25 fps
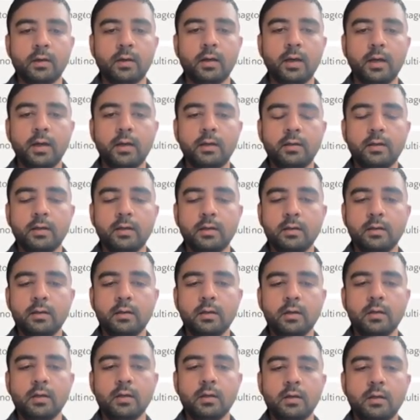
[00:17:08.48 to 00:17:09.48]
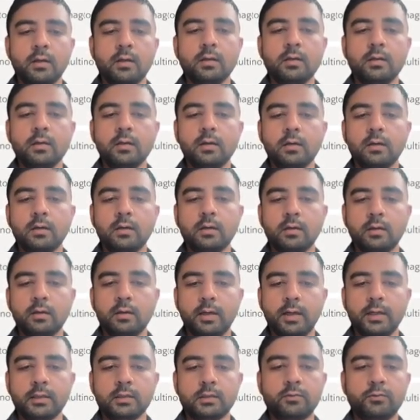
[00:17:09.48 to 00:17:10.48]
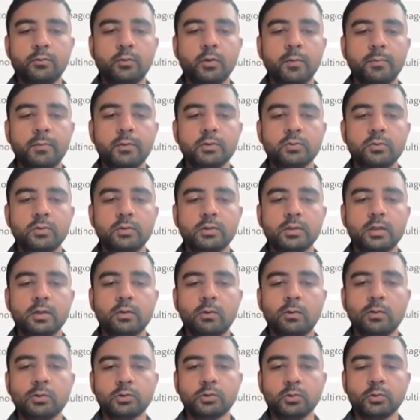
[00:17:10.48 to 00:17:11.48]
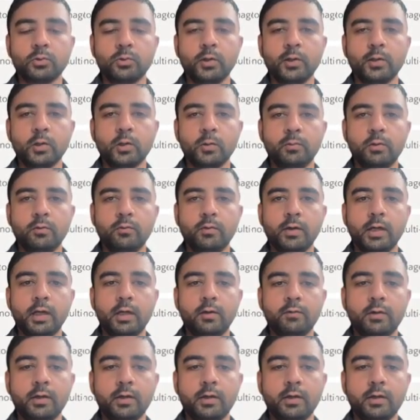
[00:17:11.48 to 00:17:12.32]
And then the next few episodes are also going to be very,